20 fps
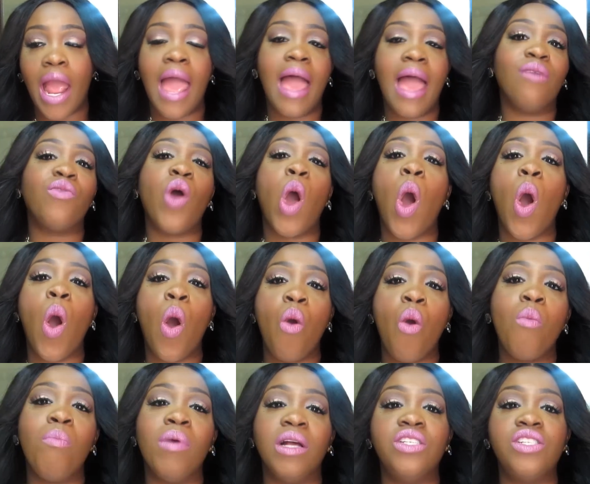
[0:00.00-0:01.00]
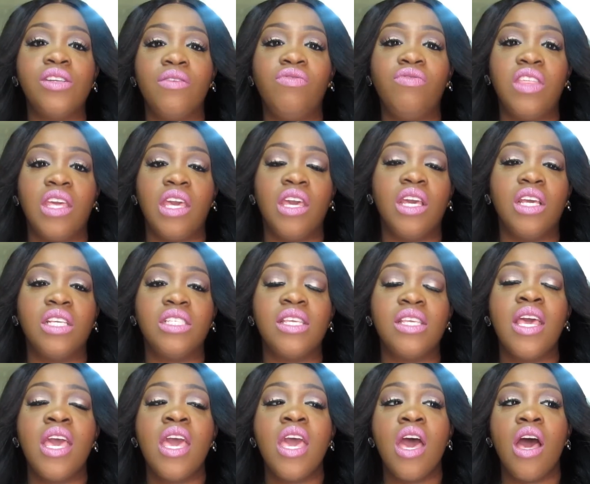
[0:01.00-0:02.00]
I have a whole bunch of things